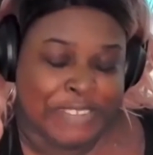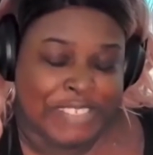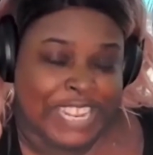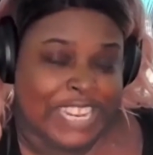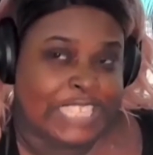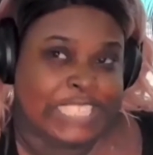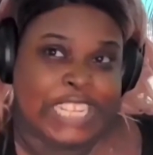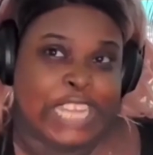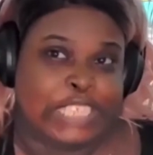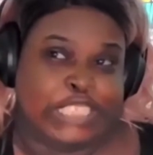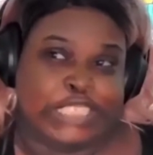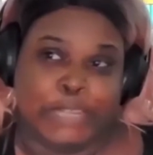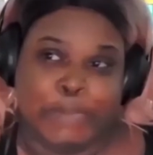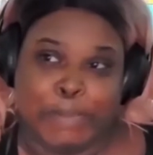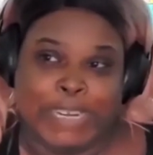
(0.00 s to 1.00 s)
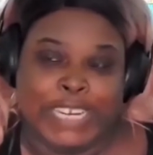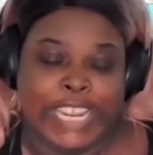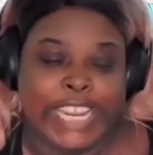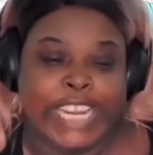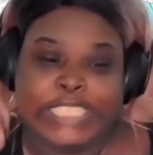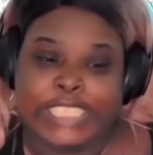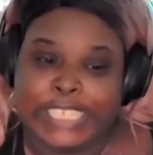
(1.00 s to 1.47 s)
And it's not just
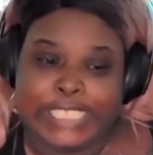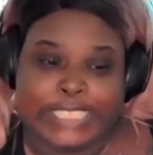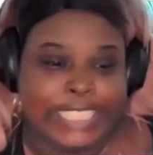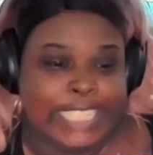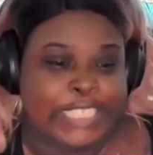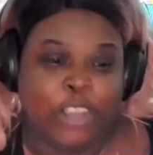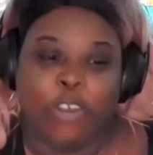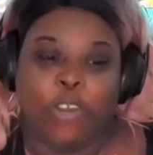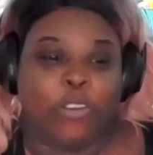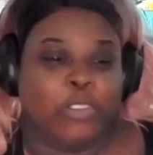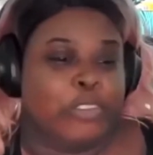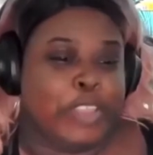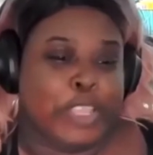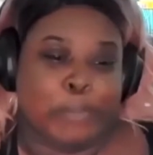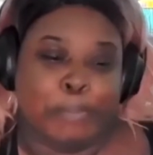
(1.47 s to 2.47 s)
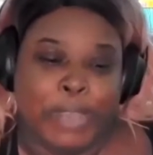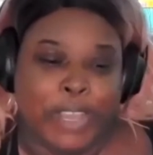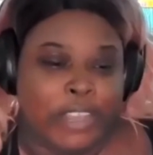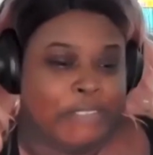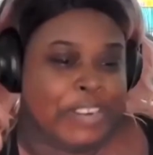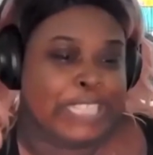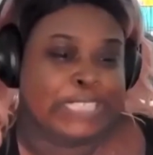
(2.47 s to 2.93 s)
implementation. It's all of the above,
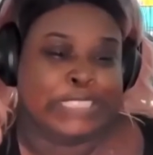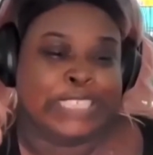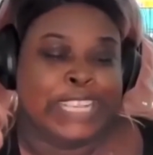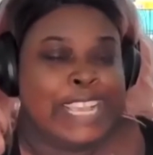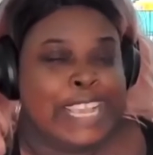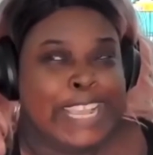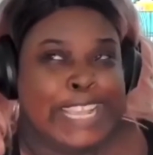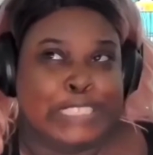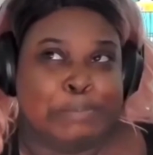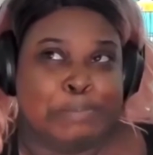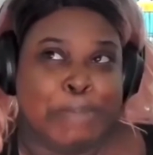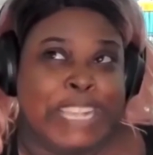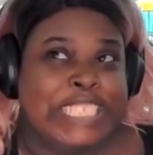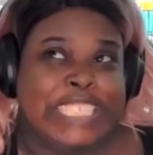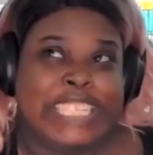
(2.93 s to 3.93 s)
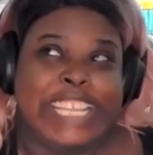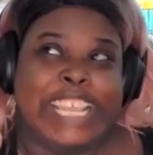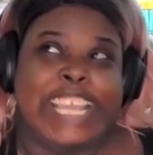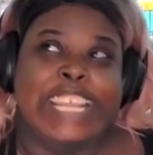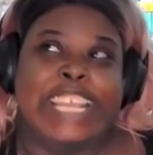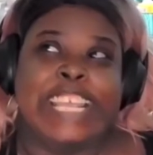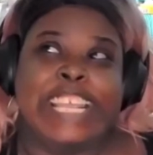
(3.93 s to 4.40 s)
and it's basically
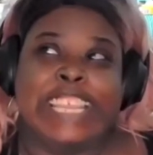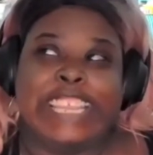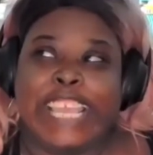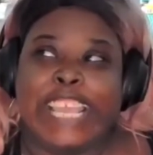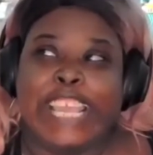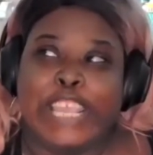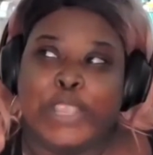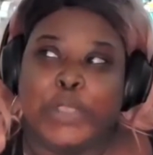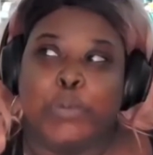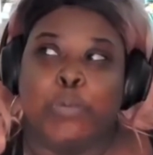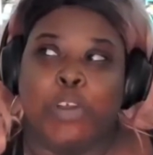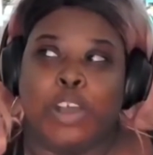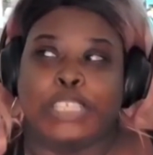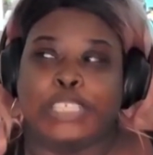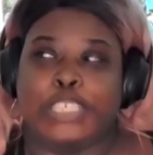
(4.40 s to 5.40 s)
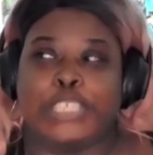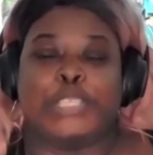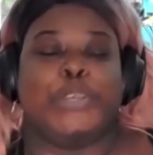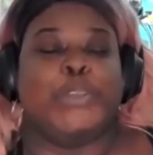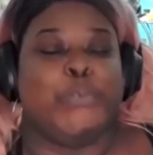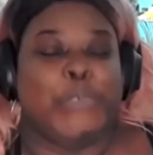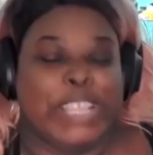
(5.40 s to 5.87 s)
anything you want to
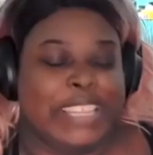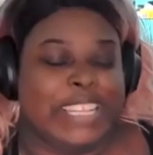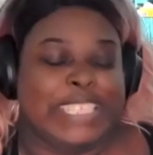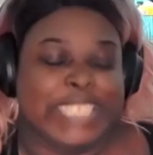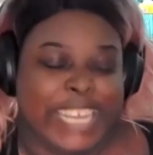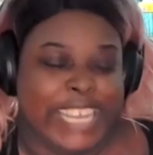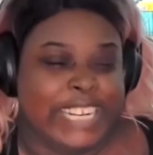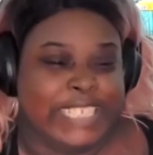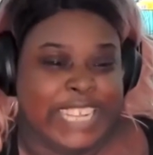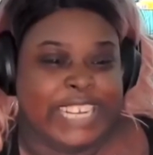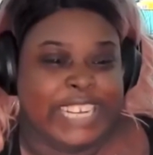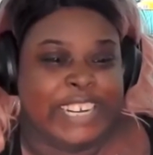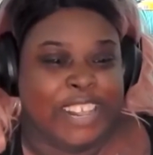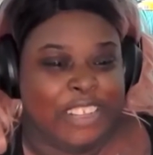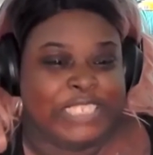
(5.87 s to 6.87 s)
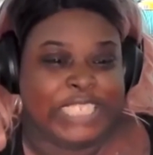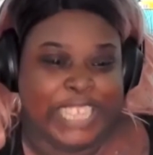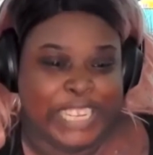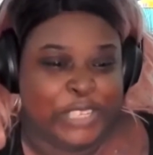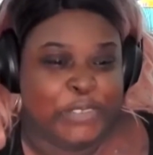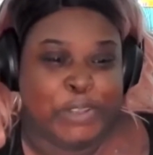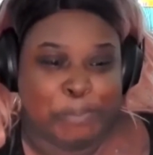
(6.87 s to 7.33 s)
do with design and technology.
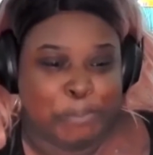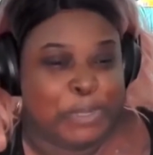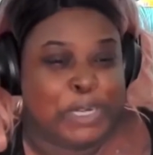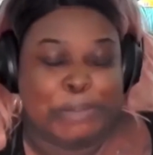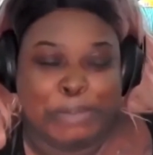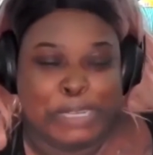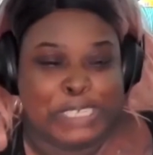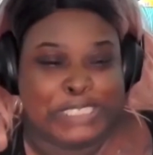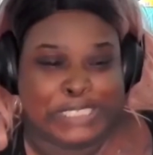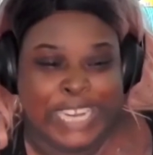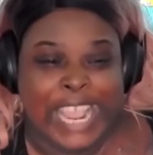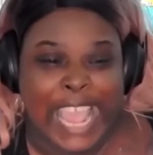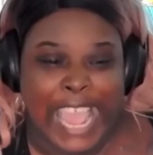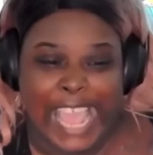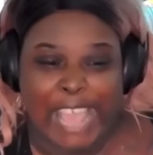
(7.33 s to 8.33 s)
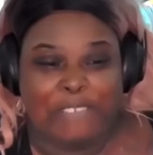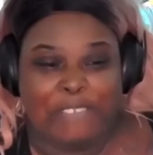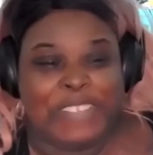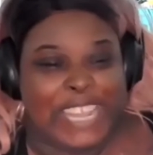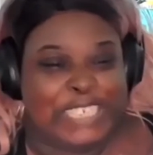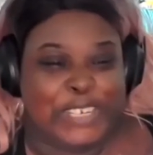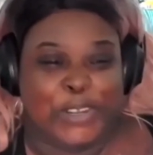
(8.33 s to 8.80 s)
You can pretty much have
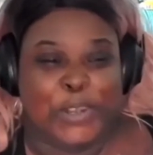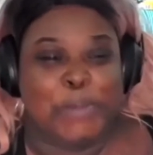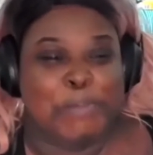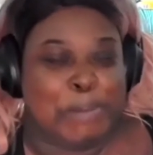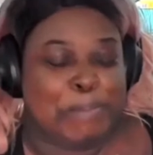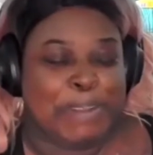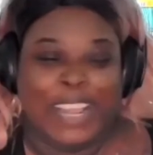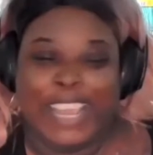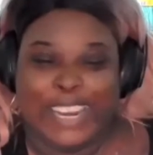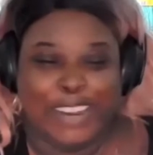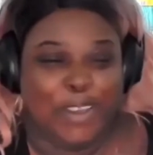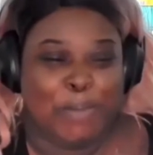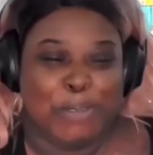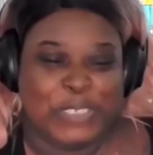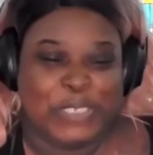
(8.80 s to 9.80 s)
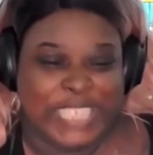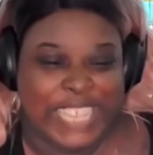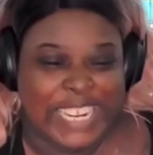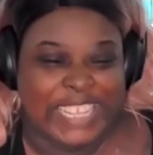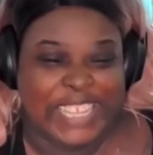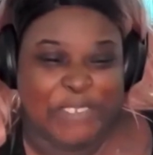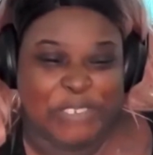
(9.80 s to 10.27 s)
that term apply to almost
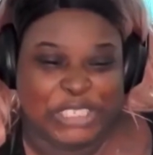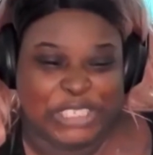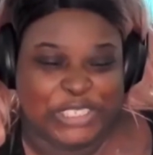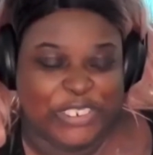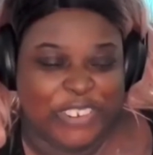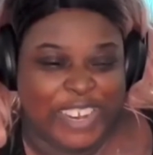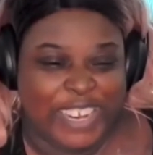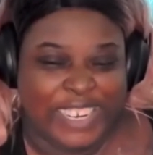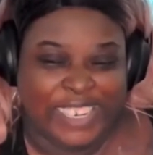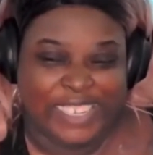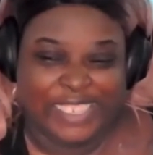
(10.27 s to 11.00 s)
anything, which is great.